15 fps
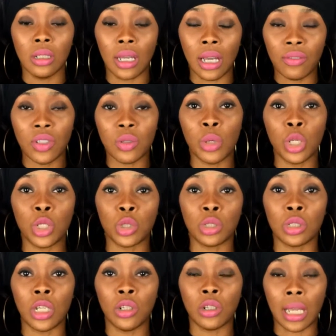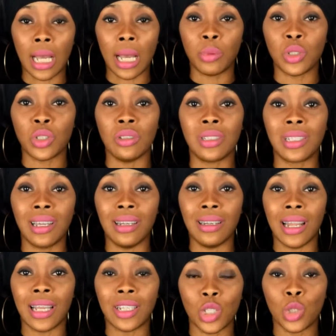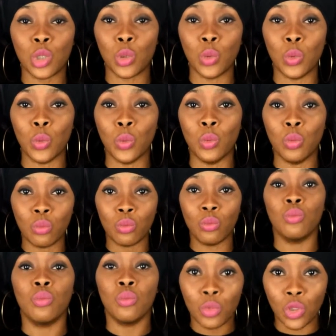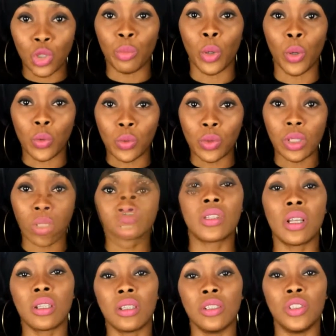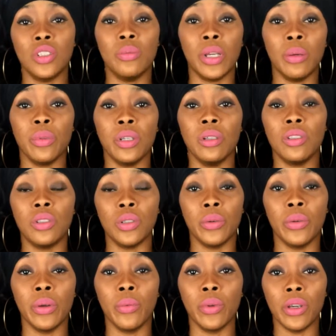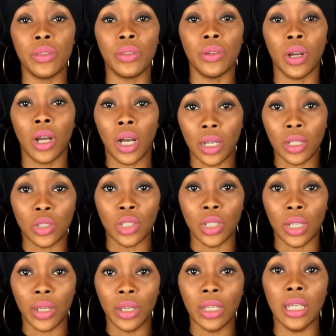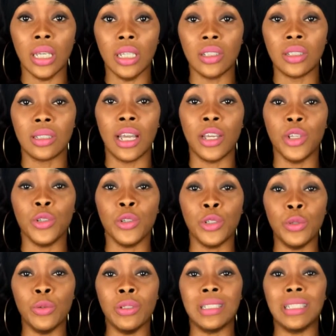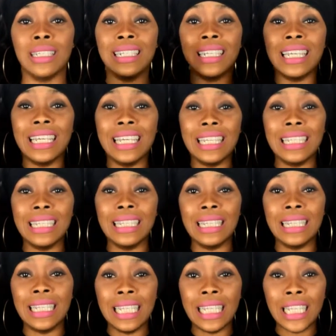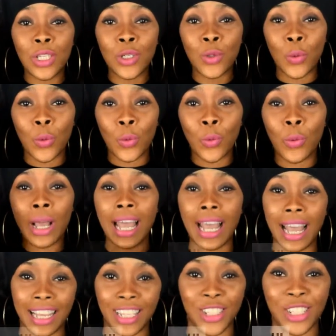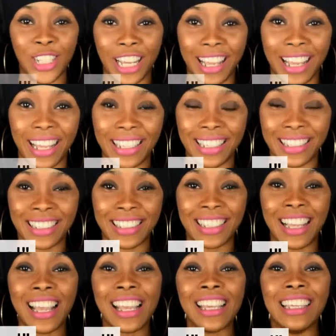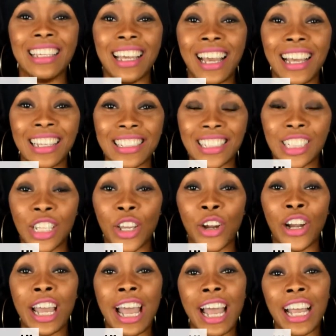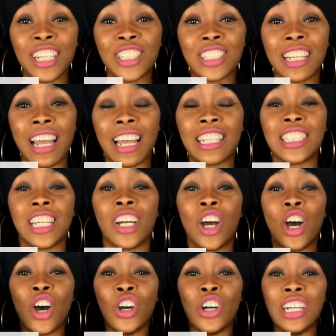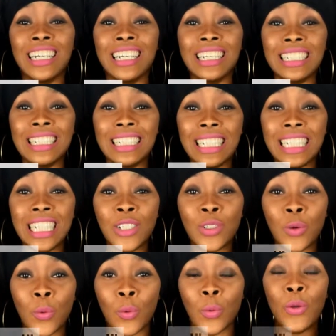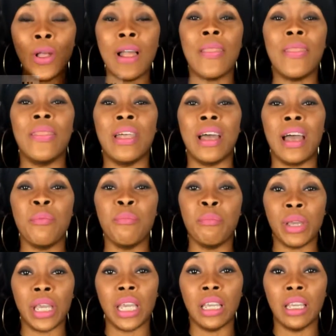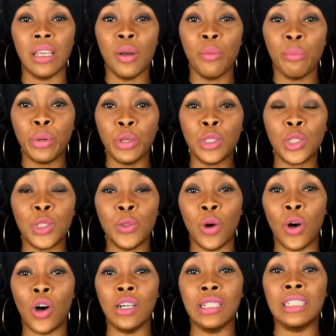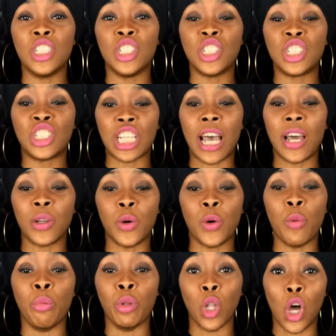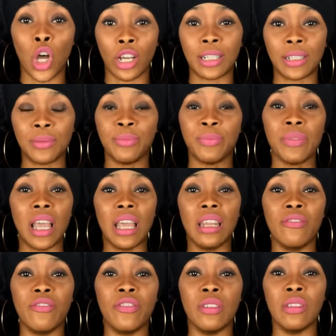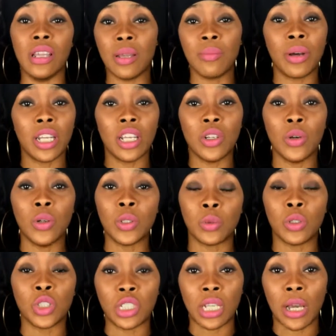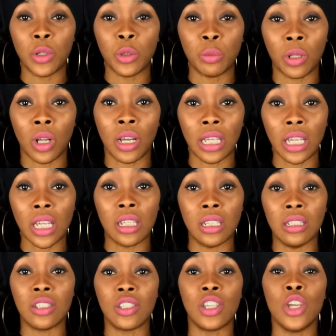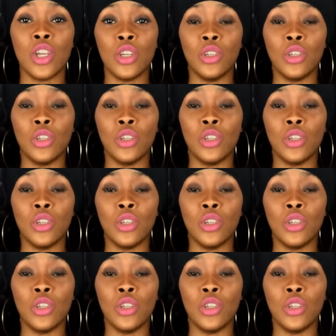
You have to make sure that your captions connect to your post. Another mistake that you may be doing with your IG is that you're using illegal hashtags. Yes, there are hashtags that are illegal that may put you on shadow block. And if anybody knows what shadow block is,